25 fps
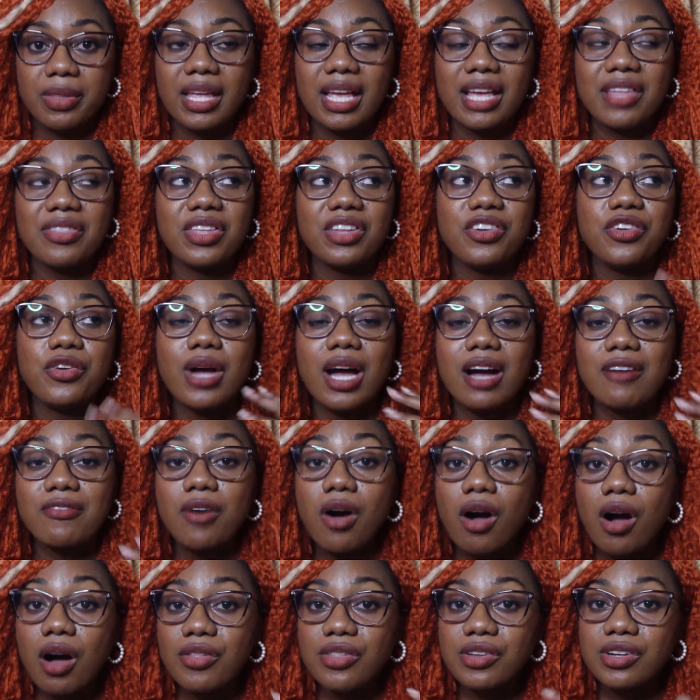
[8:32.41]
And then you have
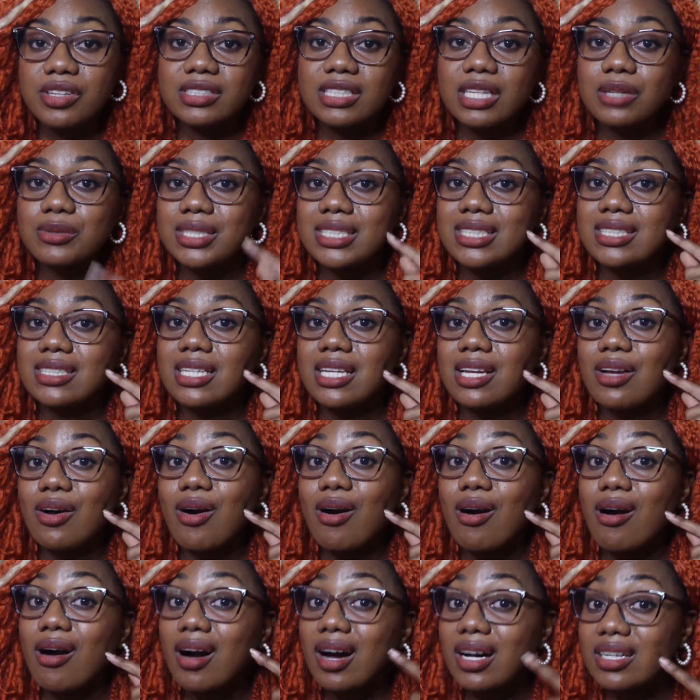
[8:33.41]
others that would stay
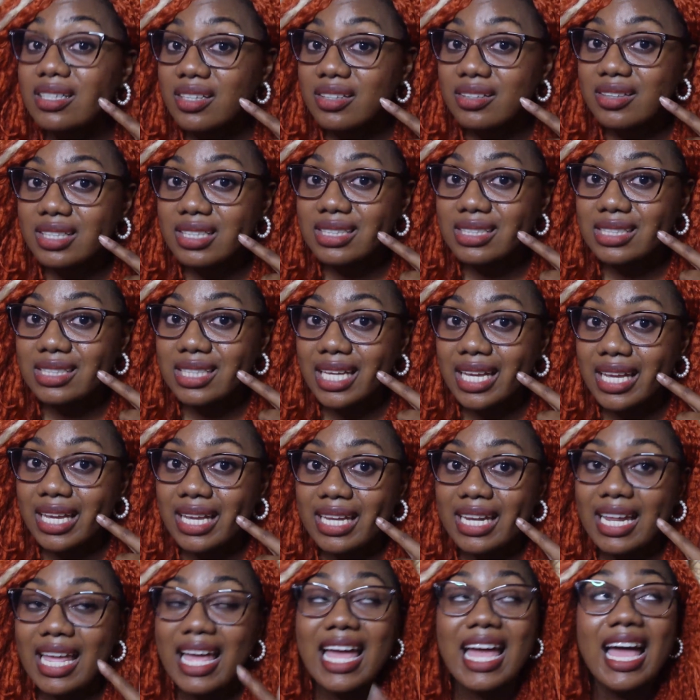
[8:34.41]
under the
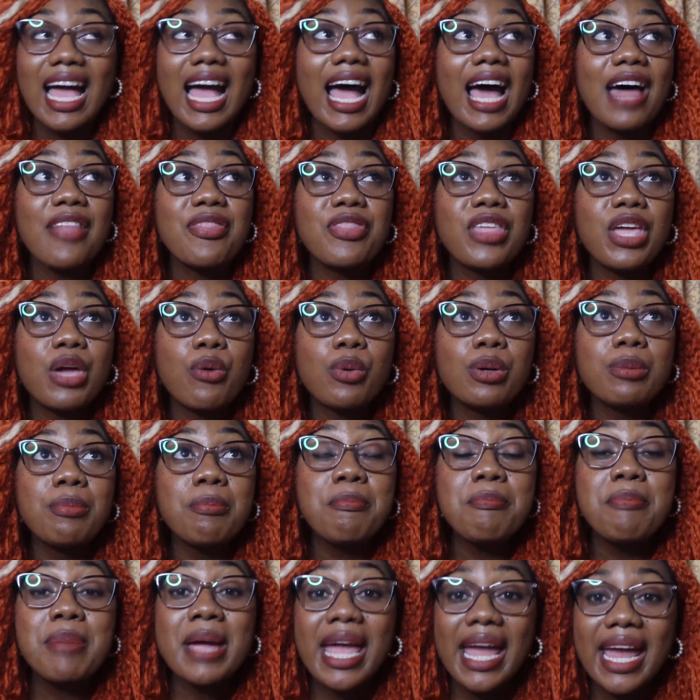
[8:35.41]
skin, and they would
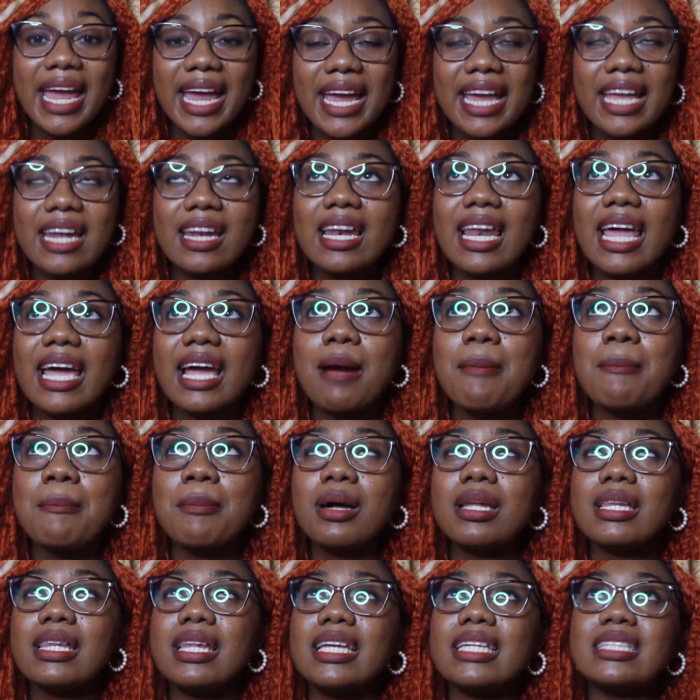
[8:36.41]
pain like a,
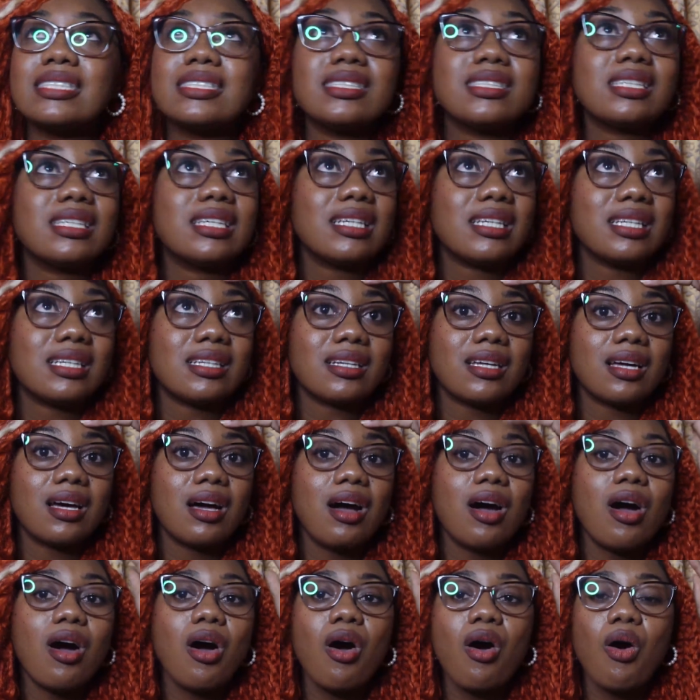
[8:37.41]
listen,
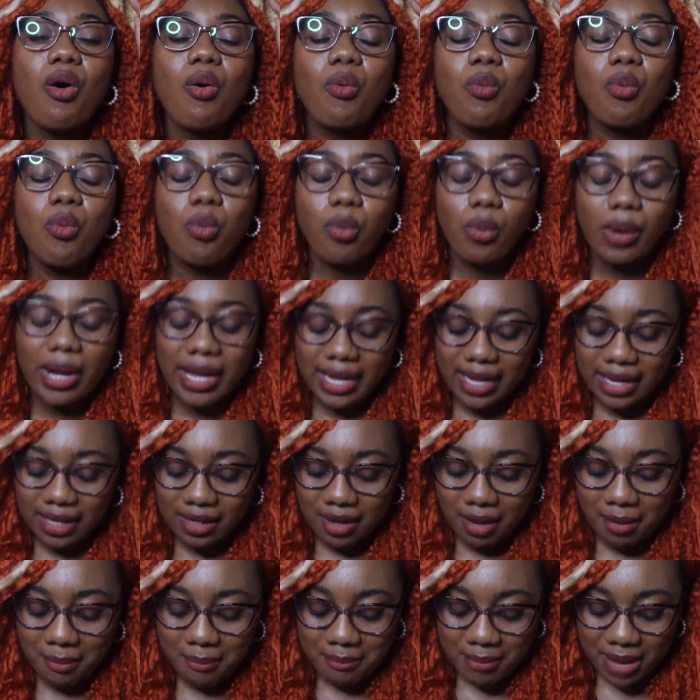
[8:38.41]

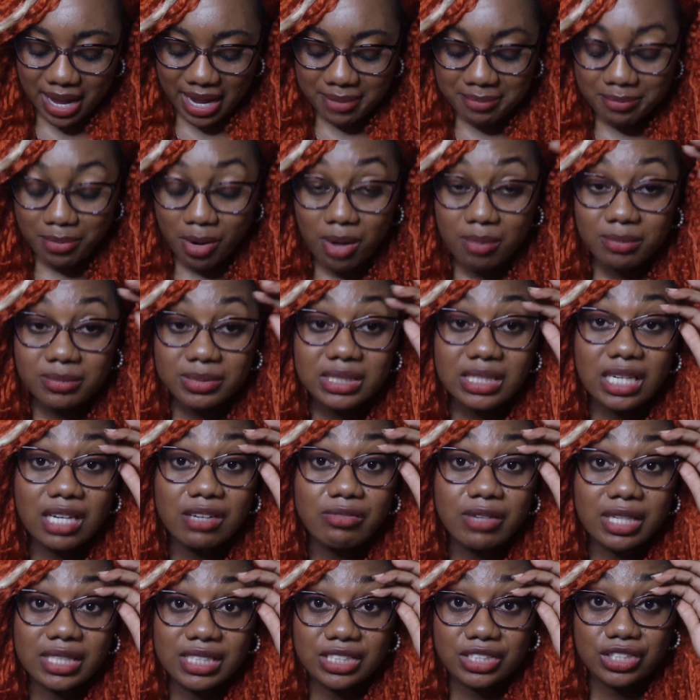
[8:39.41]
when my bumps are
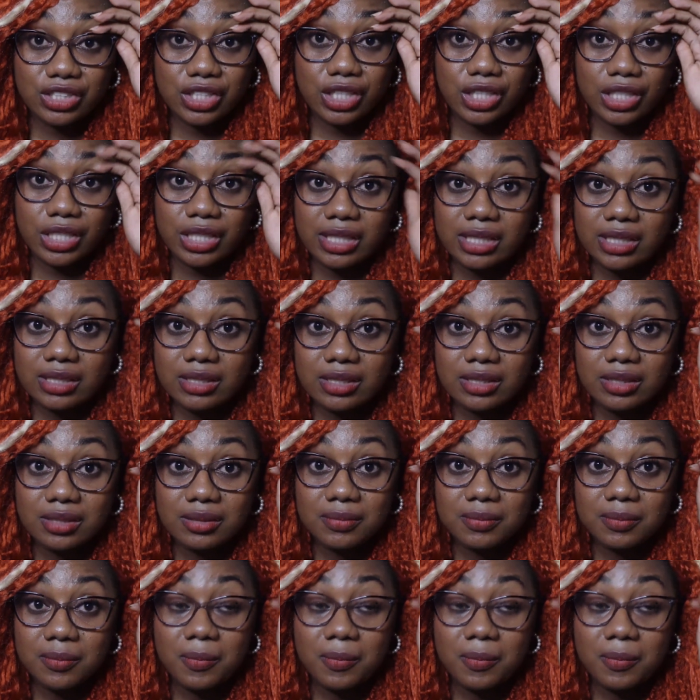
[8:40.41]
ready to hurt,